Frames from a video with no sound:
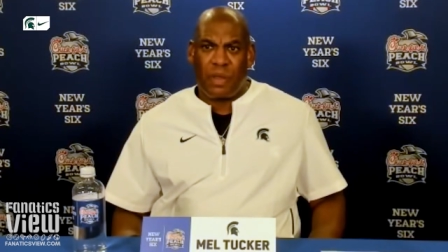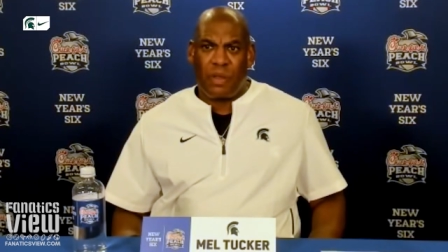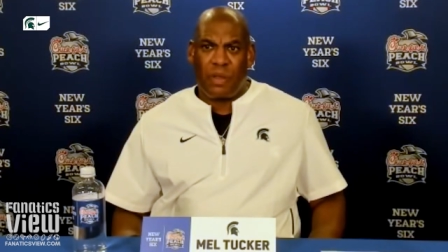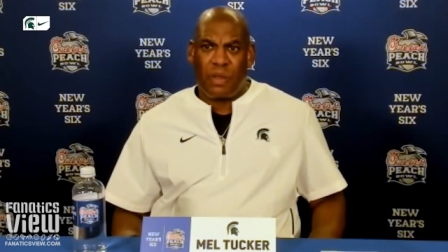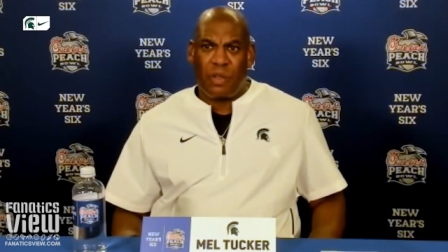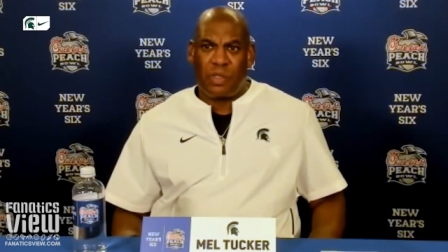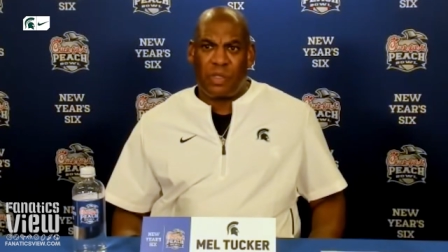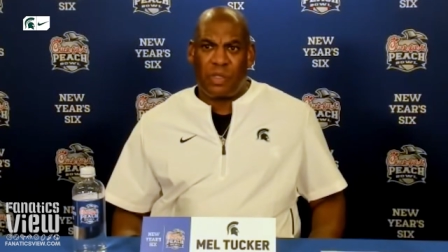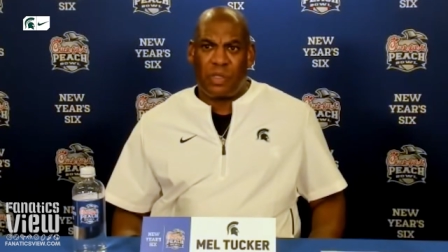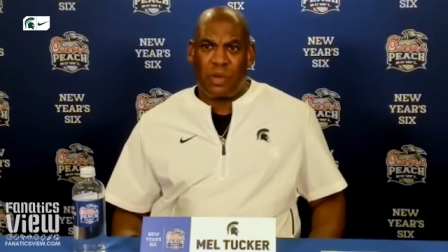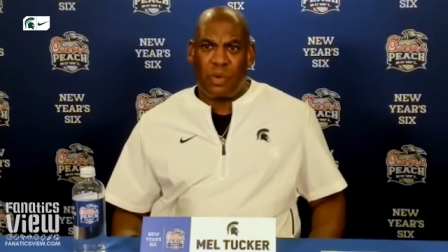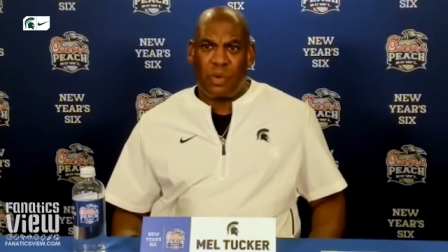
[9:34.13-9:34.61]
you
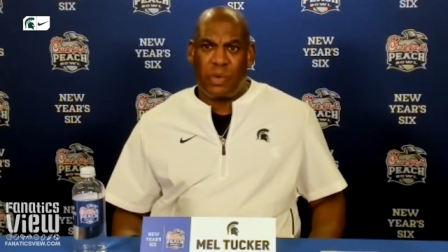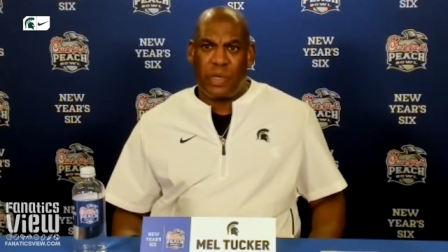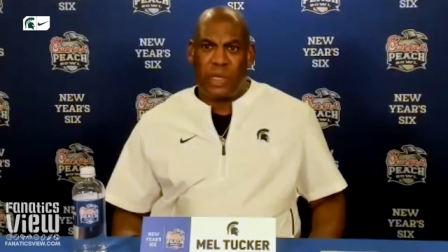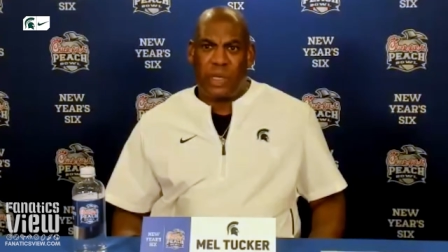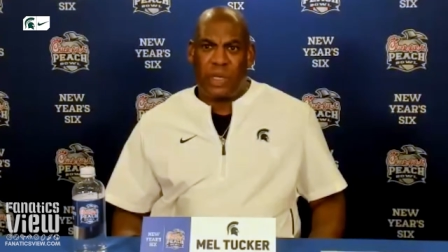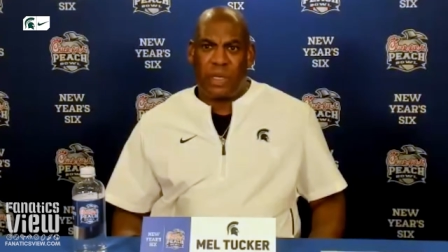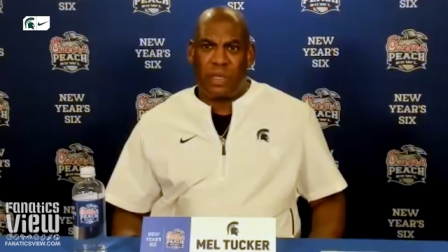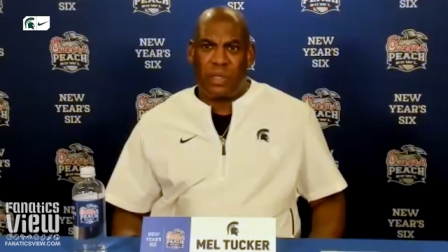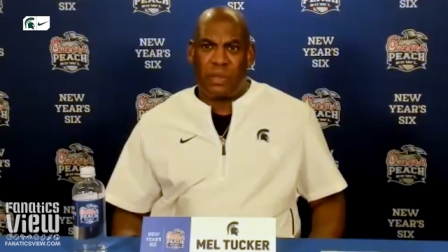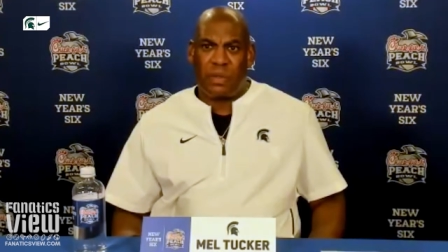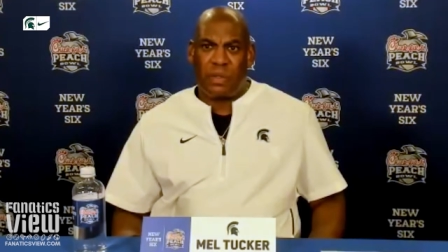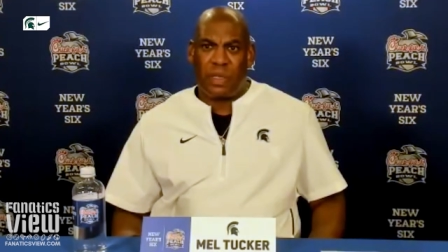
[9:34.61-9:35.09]
know, so we
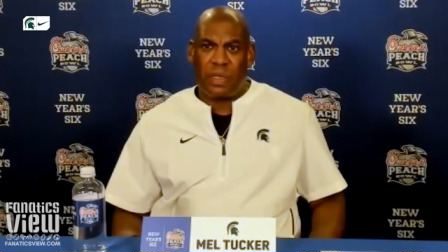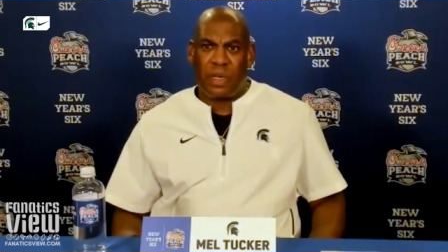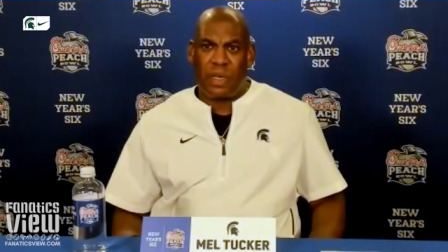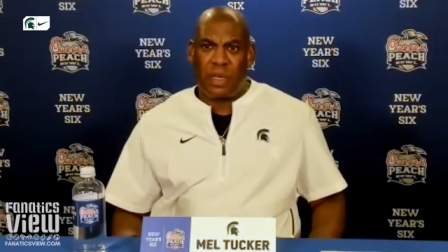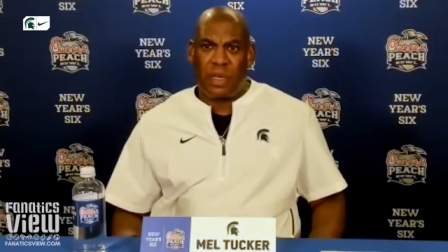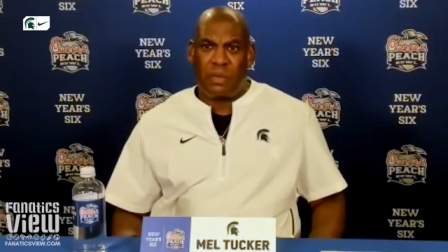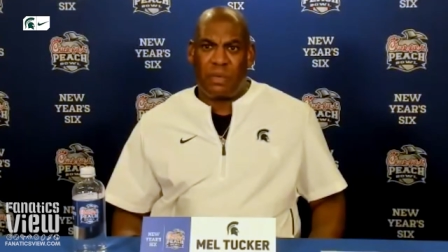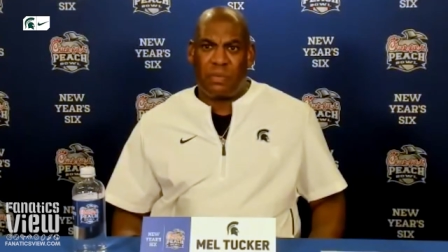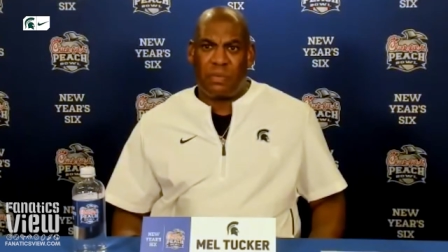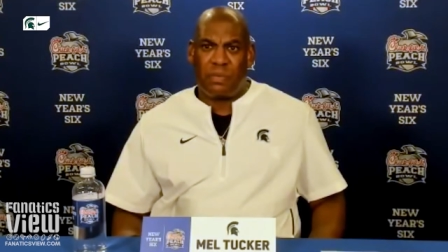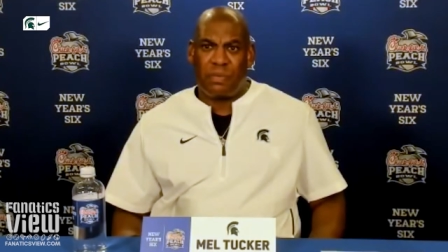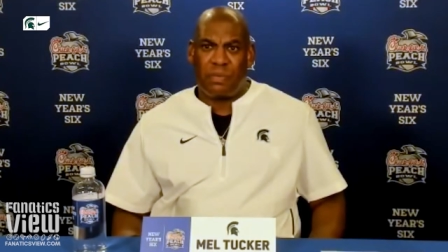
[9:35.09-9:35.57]
can,
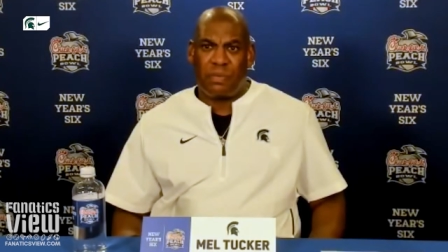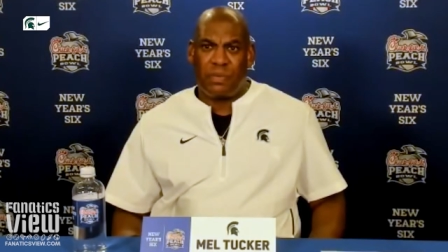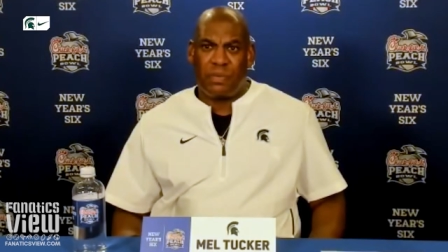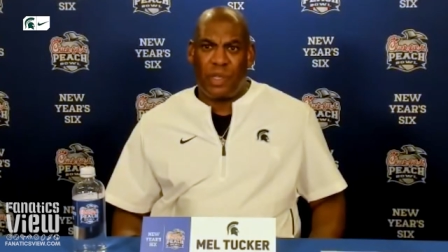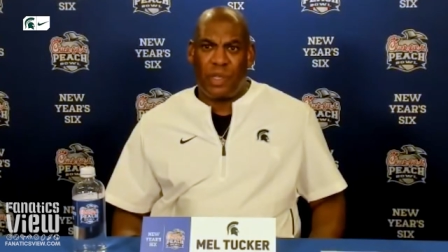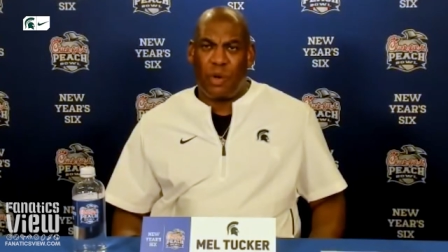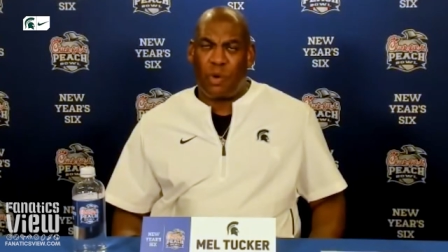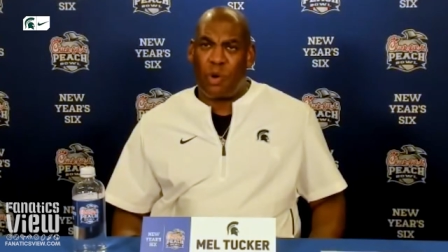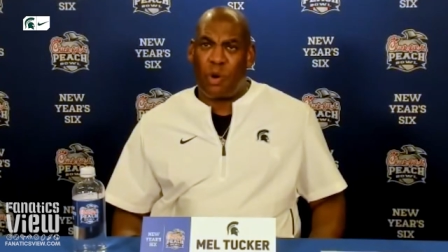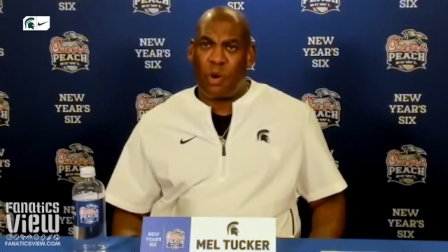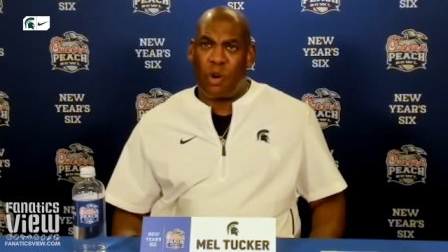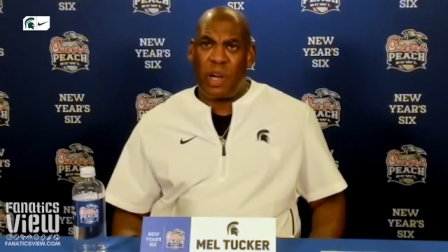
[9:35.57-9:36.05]
uh,
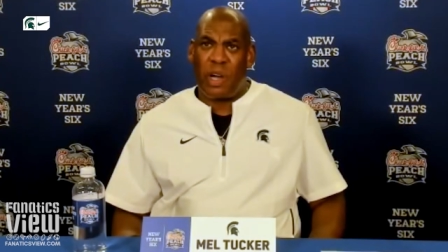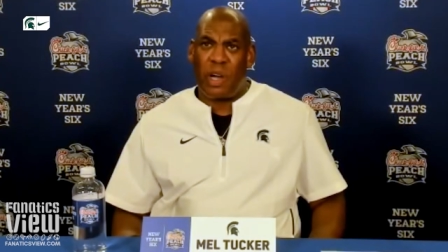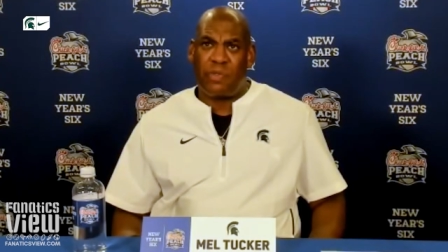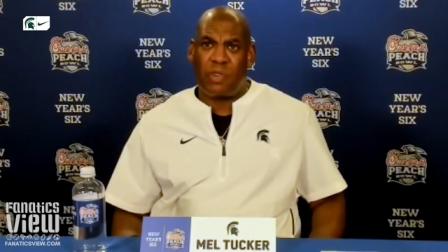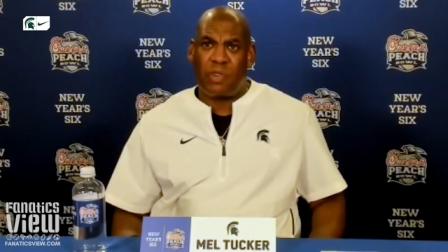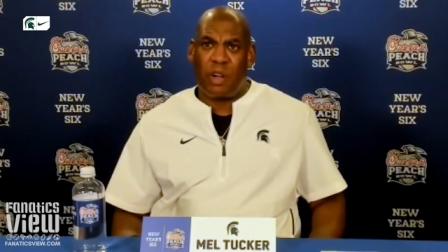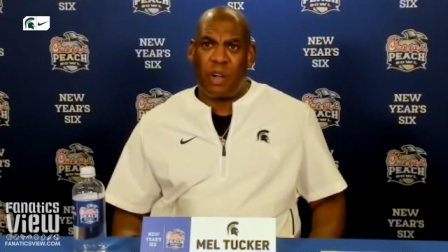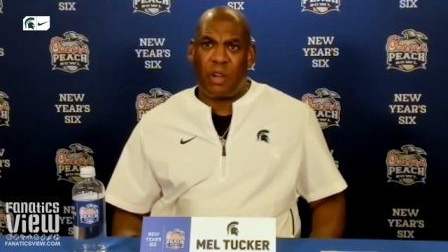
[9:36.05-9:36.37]
you know, go after our